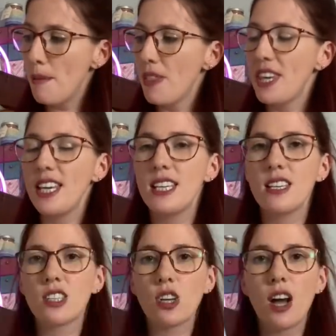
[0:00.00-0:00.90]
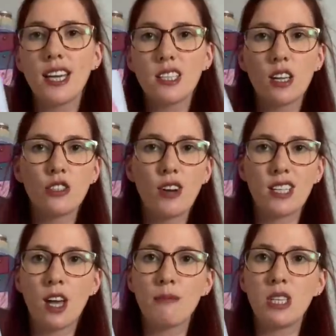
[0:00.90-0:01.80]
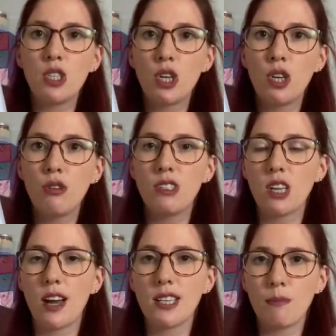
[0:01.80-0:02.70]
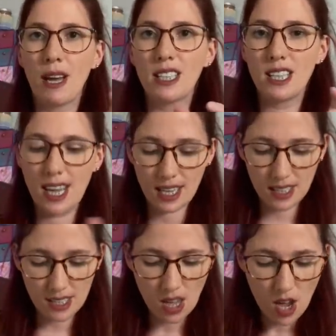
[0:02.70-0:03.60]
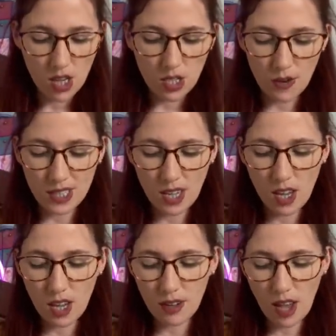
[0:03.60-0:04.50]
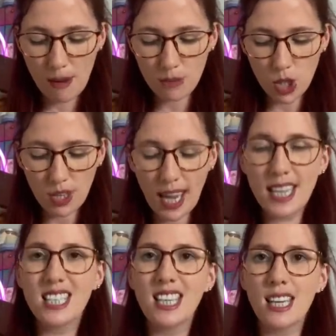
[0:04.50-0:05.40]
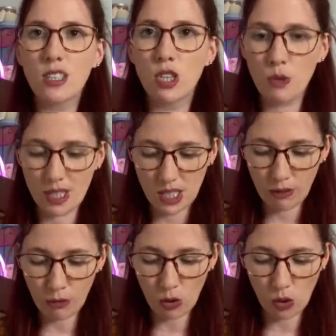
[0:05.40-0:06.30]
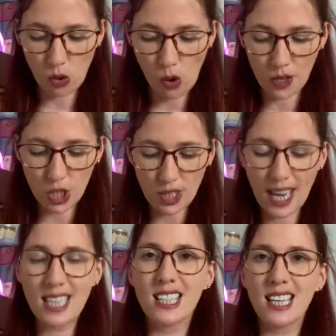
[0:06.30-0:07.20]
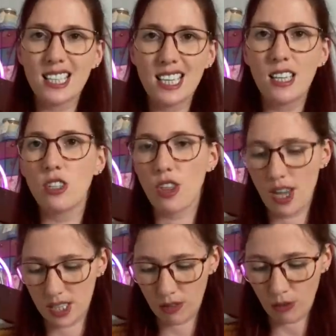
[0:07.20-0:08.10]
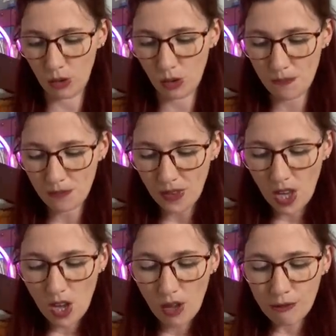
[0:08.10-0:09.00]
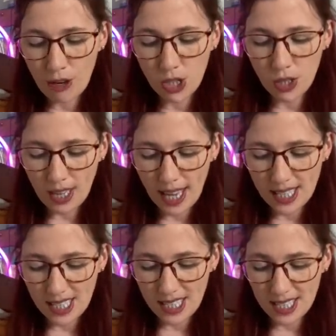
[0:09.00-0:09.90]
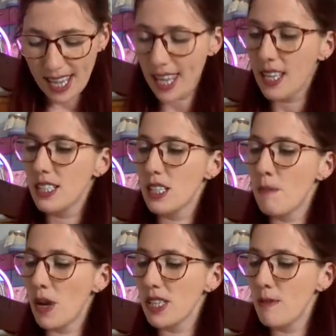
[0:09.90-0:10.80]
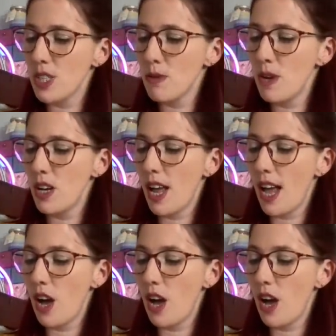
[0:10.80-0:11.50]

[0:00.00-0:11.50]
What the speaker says: The Sky sundress comes in two size bandings, so it's a UK 6 to 24 or a UK 16 to 34. And for a UK 6, the bust measurement